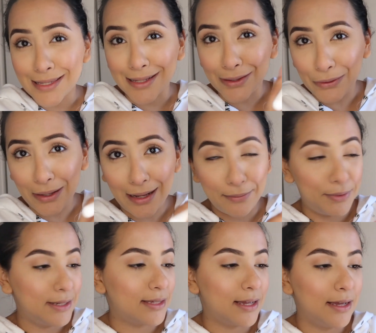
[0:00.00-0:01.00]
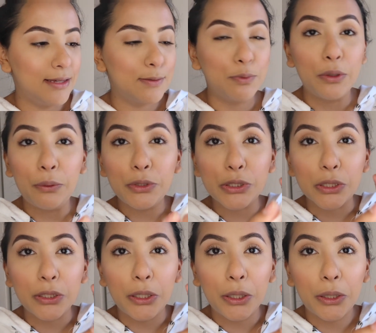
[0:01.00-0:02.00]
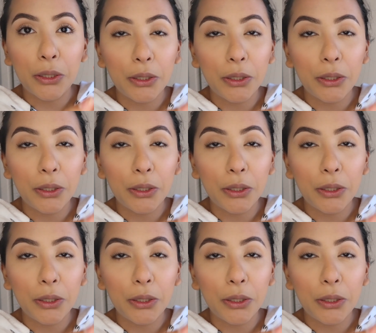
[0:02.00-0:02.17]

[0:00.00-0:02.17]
is a whole hot mess, guys, but we're just gonna